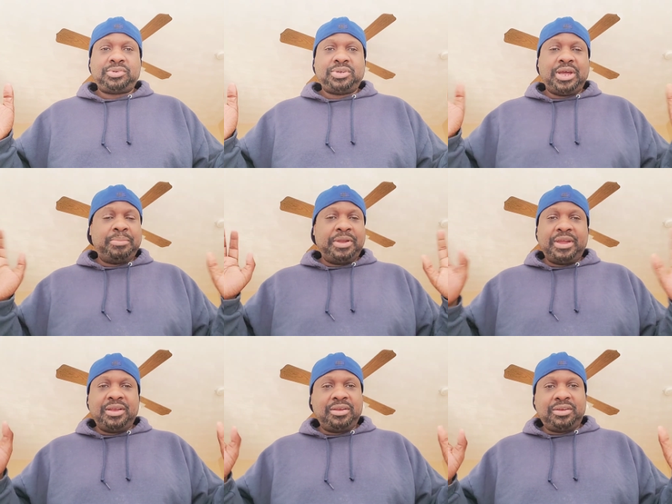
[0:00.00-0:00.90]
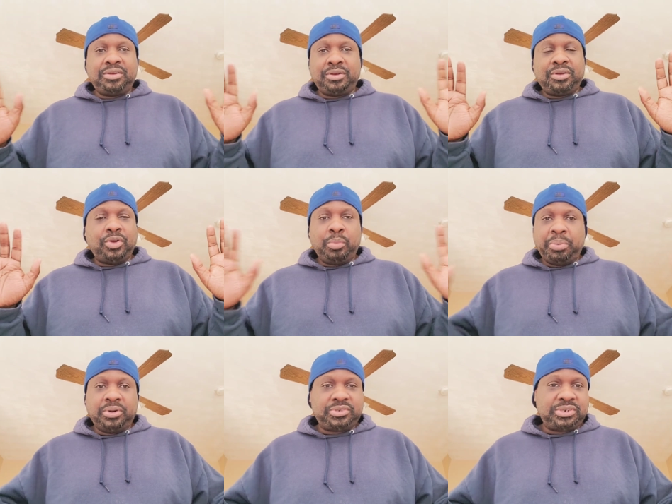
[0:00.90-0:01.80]
I'm uh, no
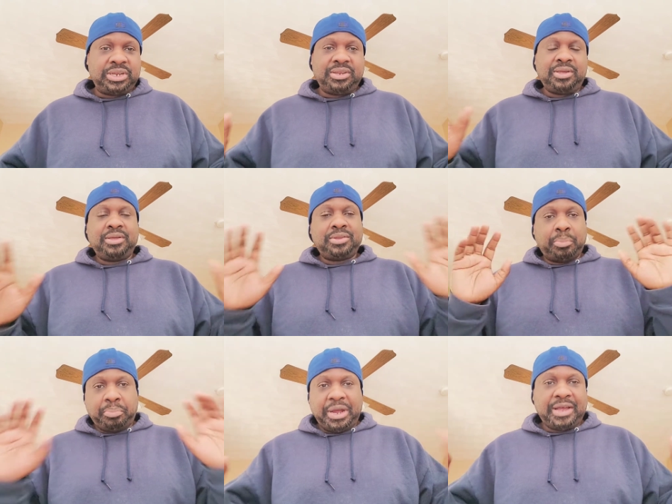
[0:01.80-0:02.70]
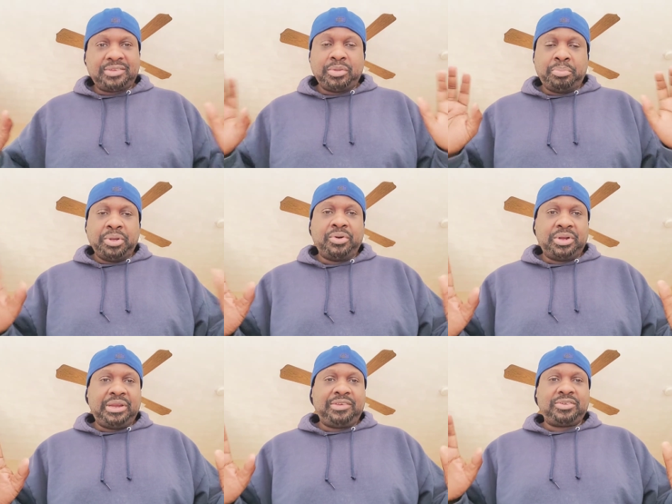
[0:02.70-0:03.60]
bullshit. The
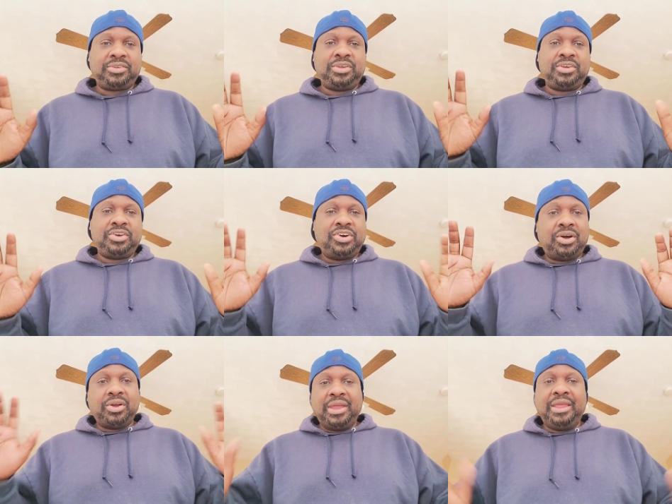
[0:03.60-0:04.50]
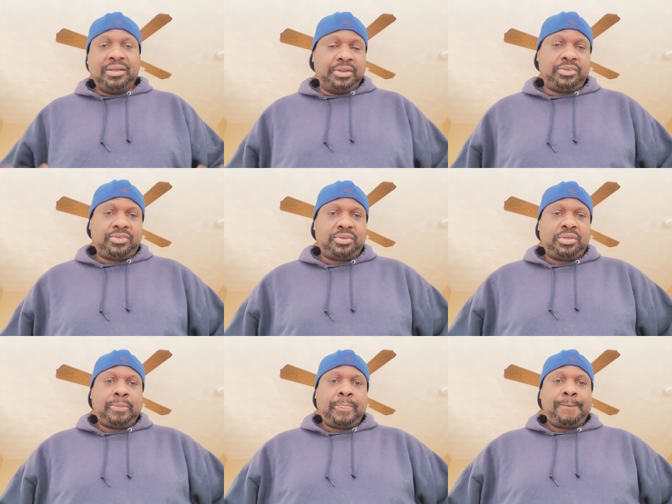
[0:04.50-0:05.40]
possibilities are endless.
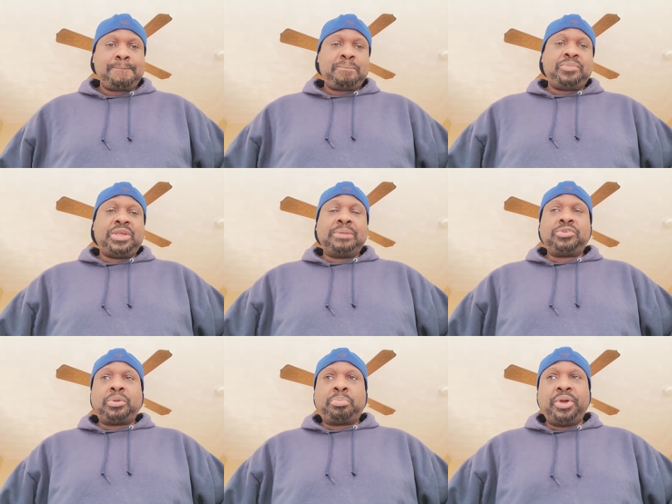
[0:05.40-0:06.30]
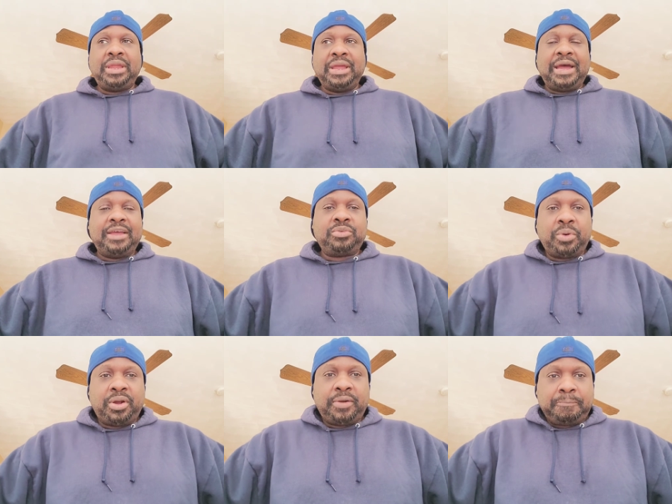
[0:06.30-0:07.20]
I'm to the point, guys,
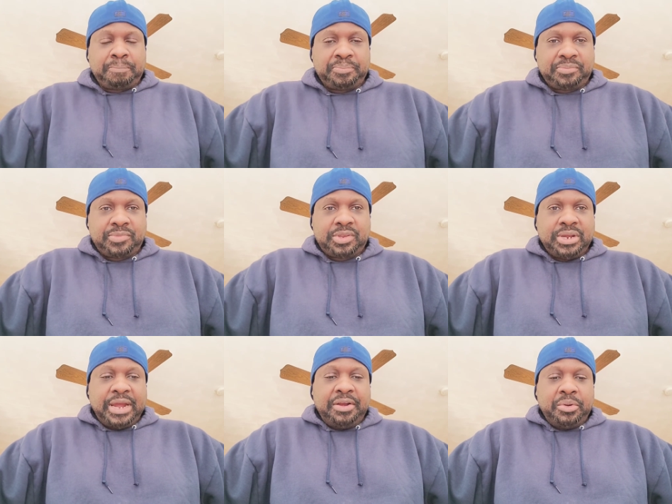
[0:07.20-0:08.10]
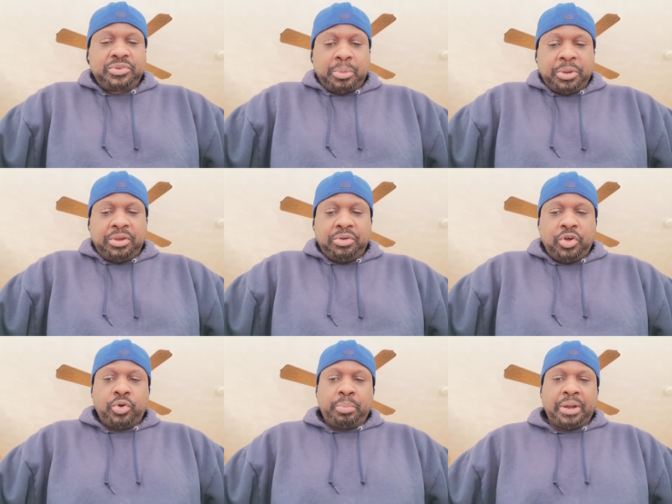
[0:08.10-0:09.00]
where I know some of you
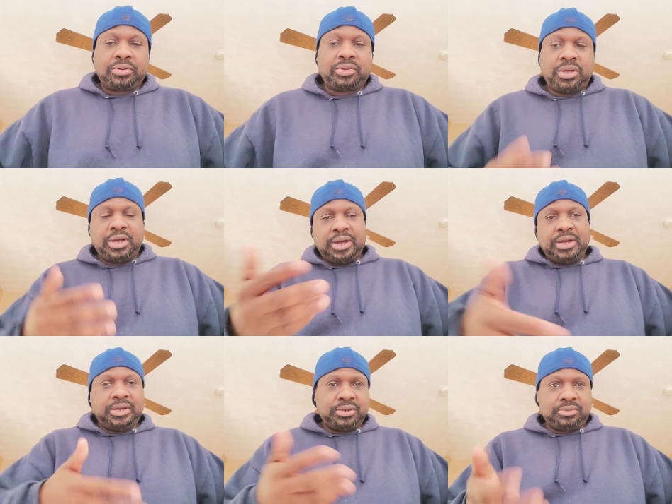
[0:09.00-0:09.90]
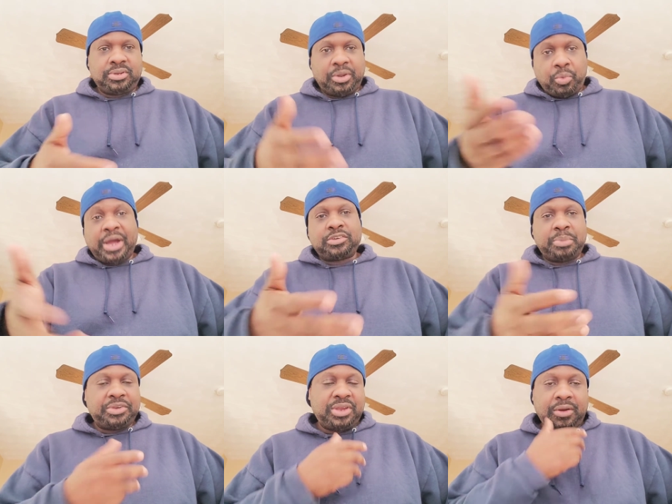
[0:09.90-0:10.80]
know about the uh, that watch
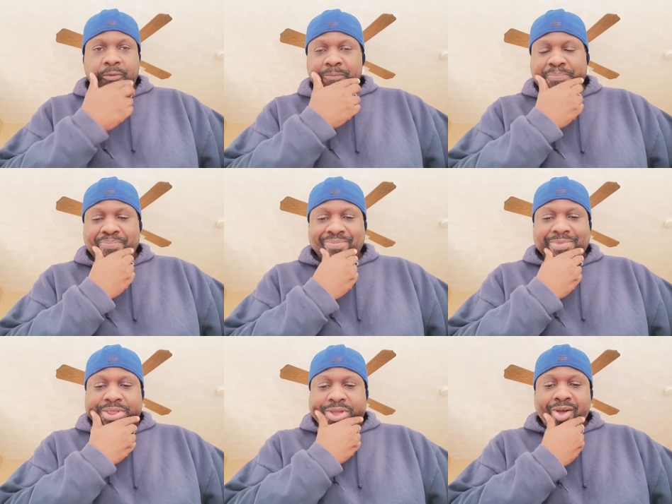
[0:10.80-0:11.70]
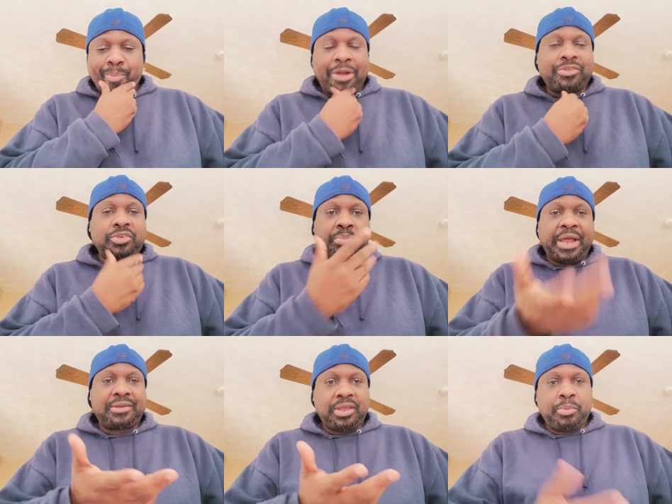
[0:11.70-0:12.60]
my channel about this
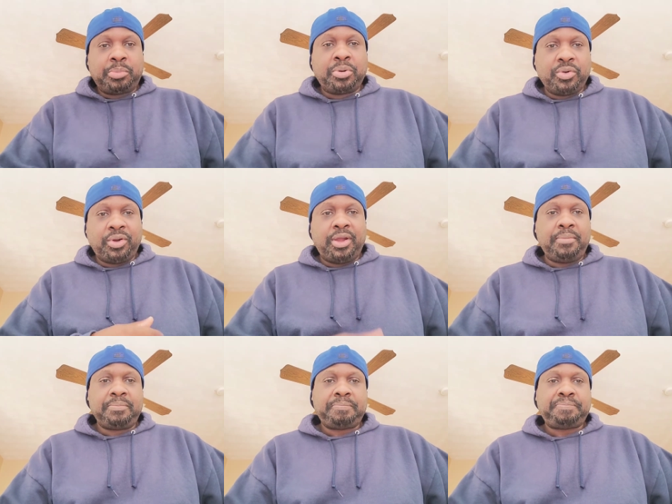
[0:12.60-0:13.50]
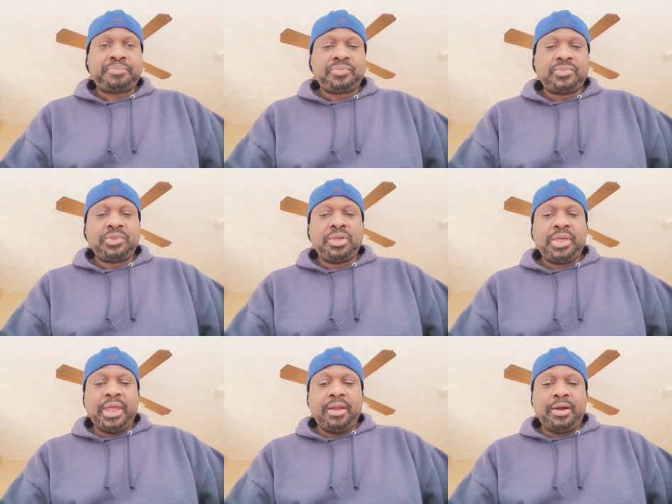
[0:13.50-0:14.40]
Black Table program
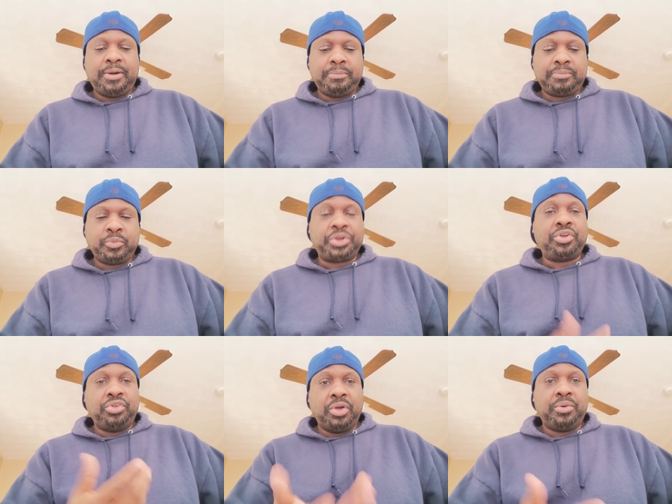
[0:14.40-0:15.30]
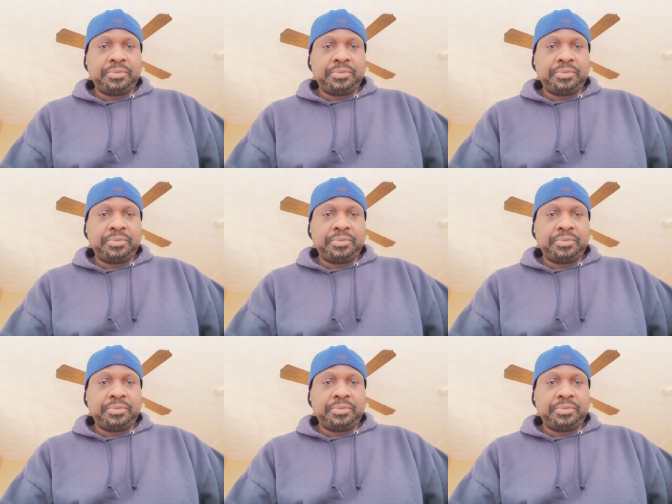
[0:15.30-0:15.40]
and um, what they're doing